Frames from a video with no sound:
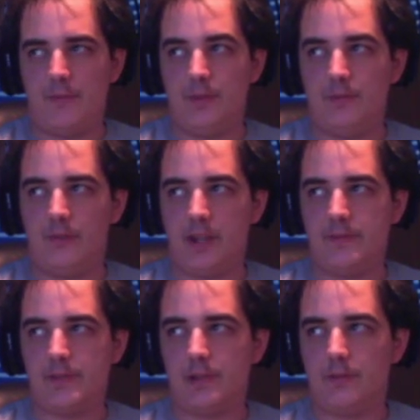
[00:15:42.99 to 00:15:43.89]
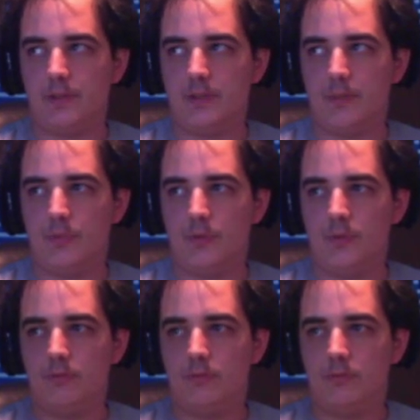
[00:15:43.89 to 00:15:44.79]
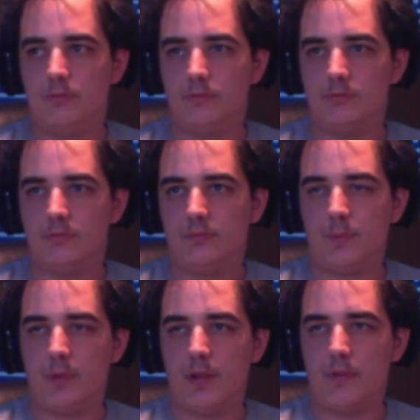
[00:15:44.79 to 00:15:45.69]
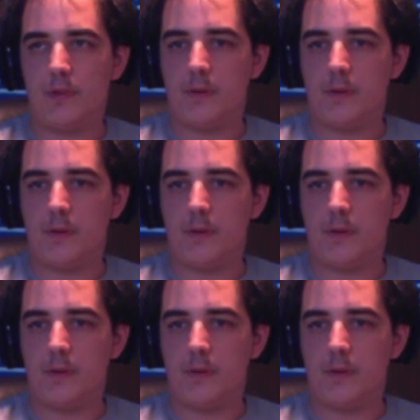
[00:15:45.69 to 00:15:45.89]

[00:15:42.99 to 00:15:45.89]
and friend server at that point. It's whatever, though.